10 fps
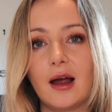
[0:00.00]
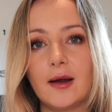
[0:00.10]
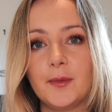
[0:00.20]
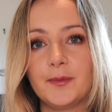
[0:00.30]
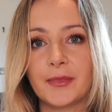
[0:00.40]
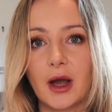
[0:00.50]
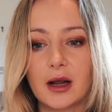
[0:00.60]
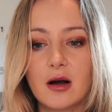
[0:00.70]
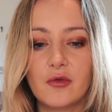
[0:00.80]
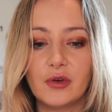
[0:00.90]
Um, I
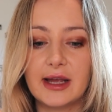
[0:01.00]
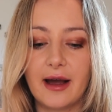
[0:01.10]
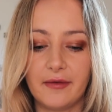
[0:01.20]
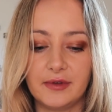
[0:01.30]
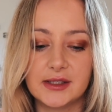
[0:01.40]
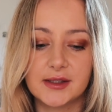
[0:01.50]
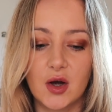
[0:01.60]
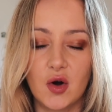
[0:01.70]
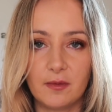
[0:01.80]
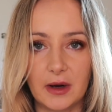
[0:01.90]
can't really have it
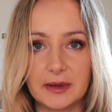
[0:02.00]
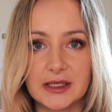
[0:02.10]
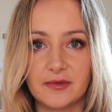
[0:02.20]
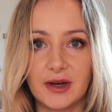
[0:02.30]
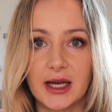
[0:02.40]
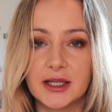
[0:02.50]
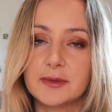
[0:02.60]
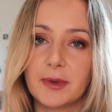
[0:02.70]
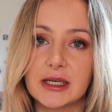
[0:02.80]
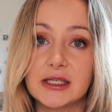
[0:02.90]
on my piece of
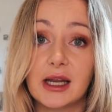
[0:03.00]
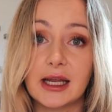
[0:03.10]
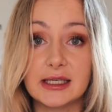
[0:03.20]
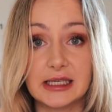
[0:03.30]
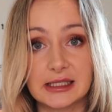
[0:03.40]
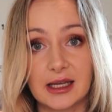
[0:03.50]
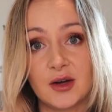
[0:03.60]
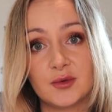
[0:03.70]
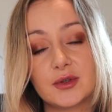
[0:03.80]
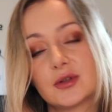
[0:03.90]
land, but I did get a
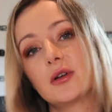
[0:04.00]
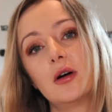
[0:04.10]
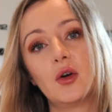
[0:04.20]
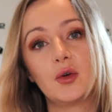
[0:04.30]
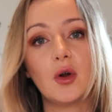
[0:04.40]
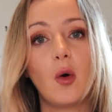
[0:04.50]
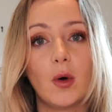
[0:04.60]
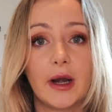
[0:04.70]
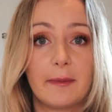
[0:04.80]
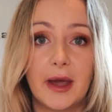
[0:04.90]
discount on
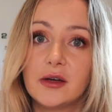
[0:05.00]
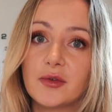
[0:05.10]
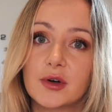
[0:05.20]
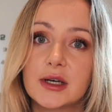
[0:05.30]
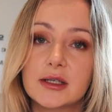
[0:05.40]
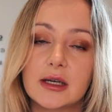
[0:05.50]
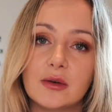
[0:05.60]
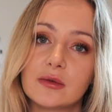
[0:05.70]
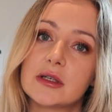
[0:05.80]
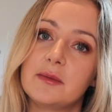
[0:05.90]
what I paid for it
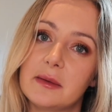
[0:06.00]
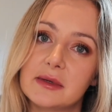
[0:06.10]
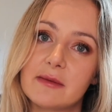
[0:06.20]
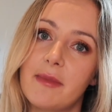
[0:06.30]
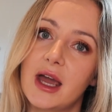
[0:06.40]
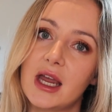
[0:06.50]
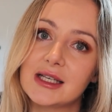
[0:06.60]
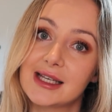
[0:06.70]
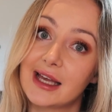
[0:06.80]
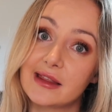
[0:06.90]
in order to be able to pay
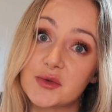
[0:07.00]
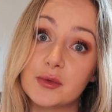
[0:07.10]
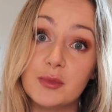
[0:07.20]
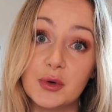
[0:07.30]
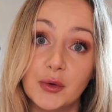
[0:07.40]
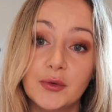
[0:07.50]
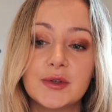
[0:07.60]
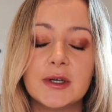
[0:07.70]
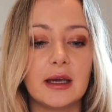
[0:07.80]
to get this removed.